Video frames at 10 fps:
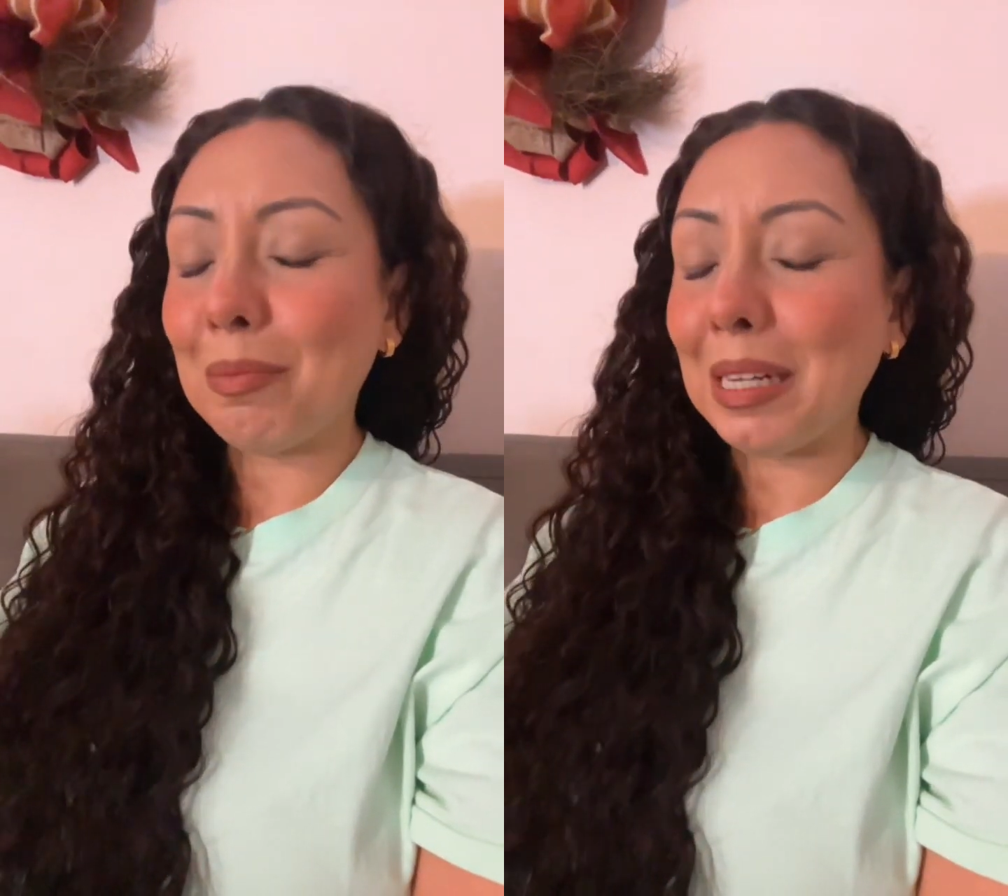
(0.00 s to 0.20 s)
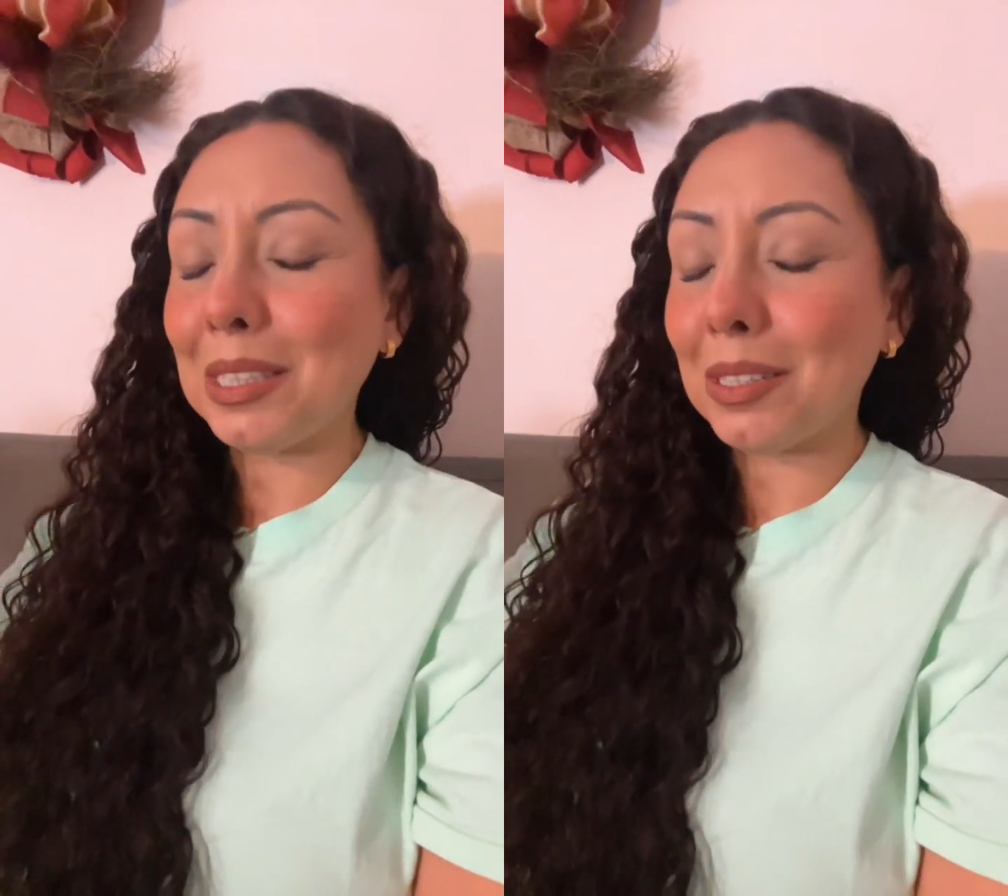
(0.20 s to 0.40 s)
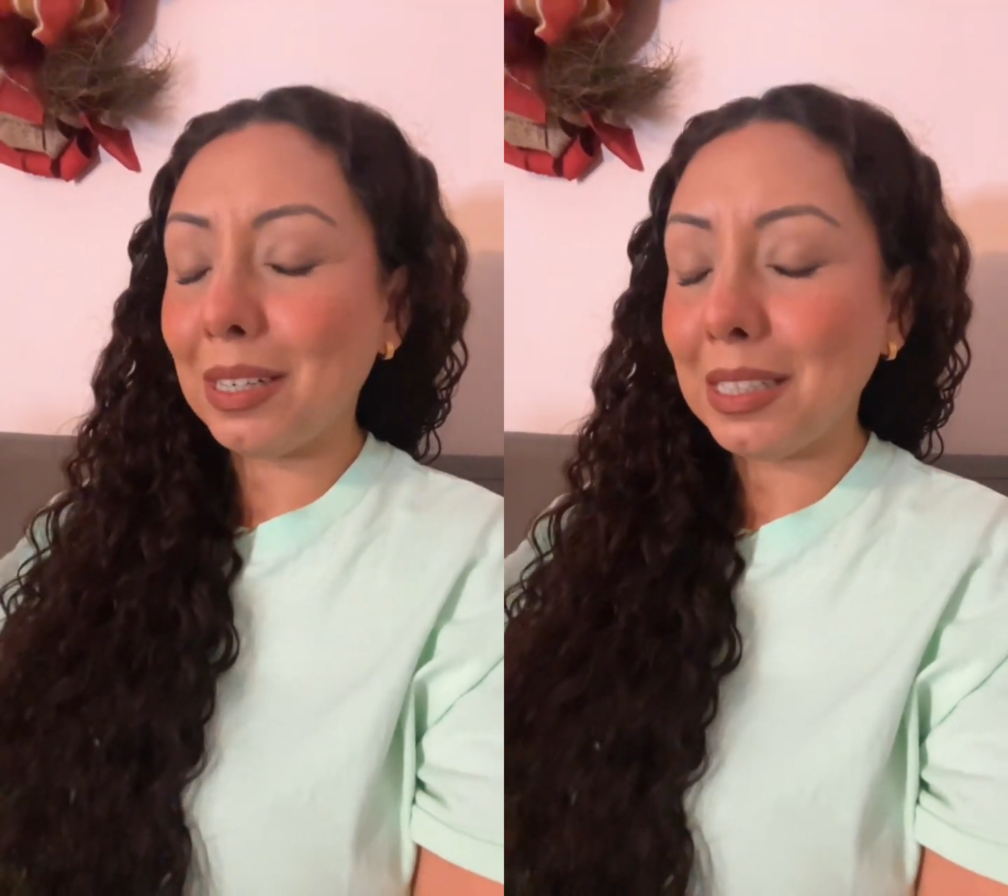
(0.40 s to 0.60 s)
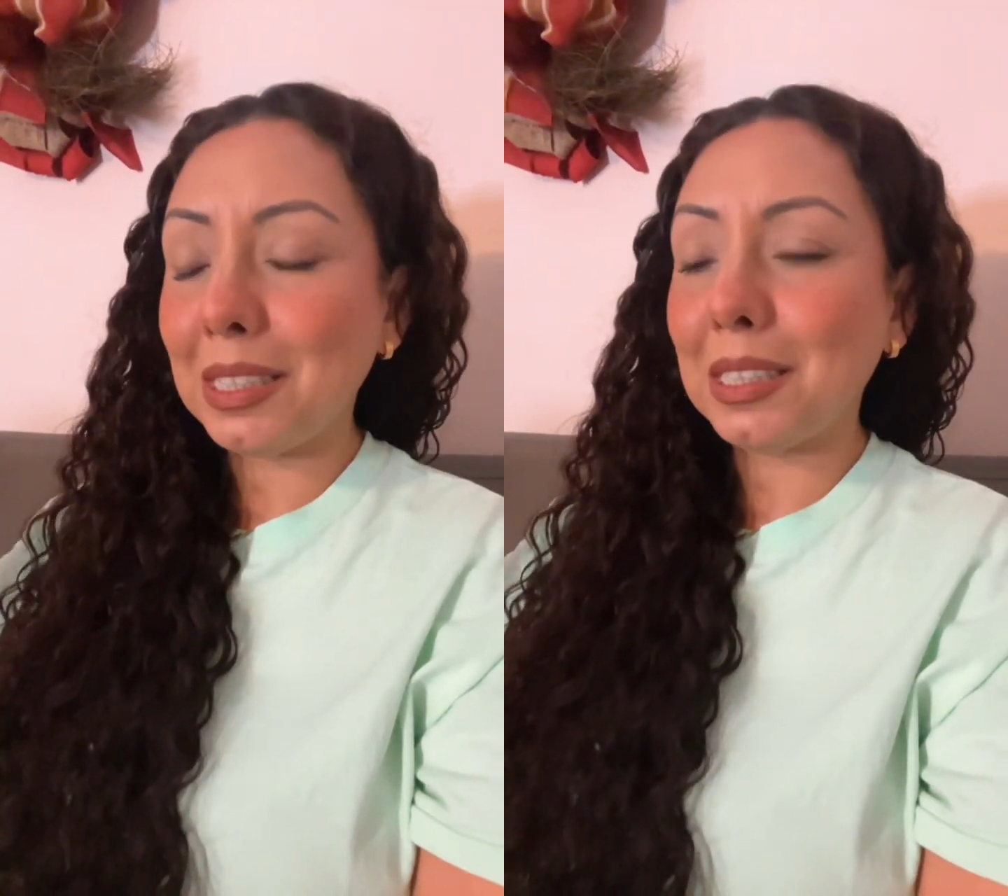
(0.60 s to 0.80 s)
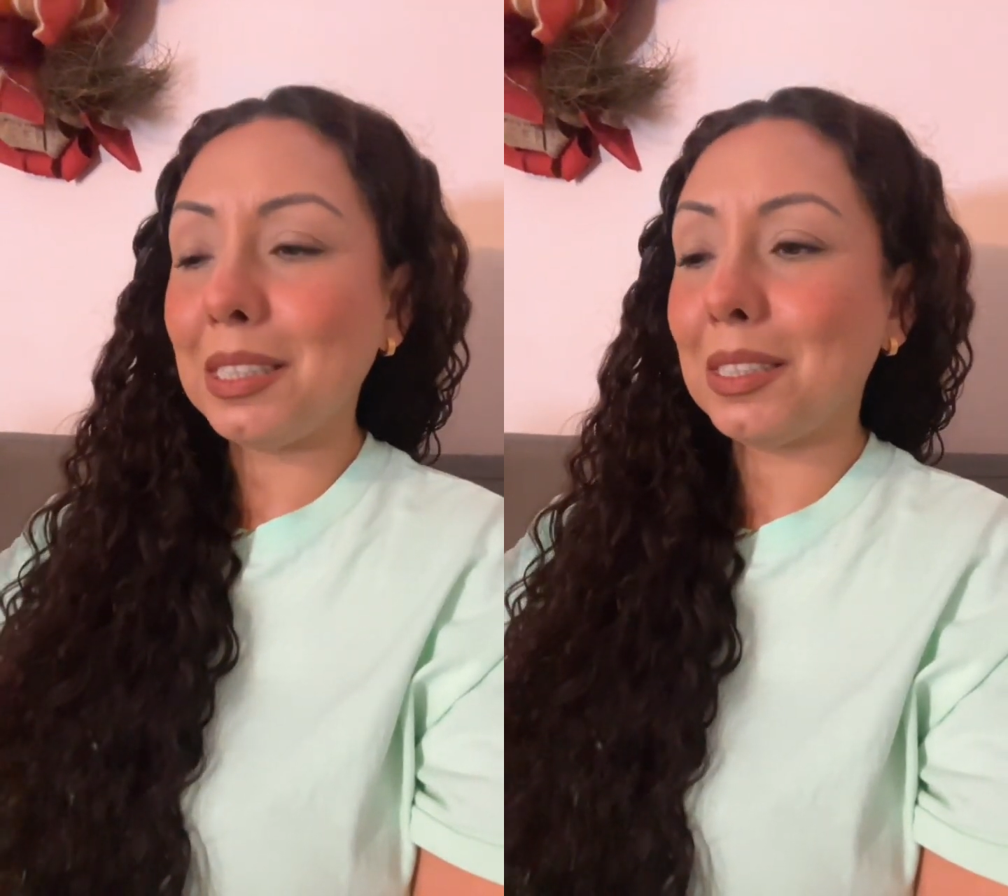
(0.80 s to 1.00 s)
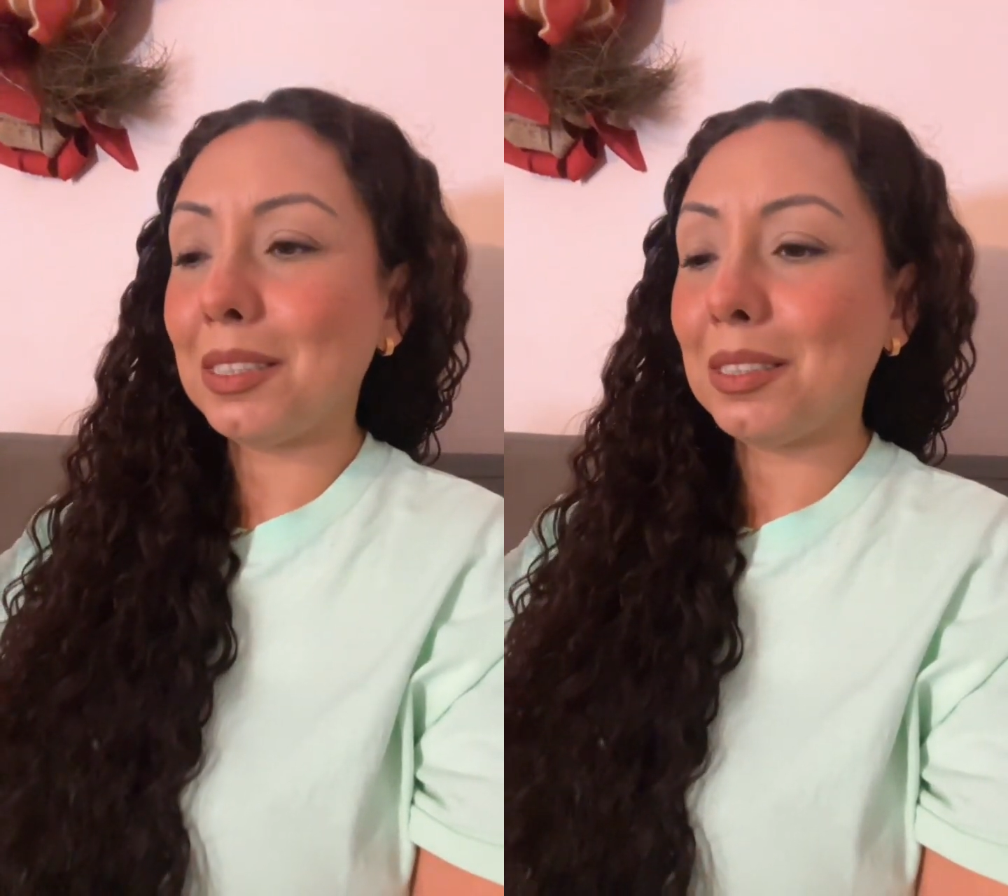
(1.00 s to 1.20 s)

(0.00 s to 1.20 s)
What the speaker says: I started just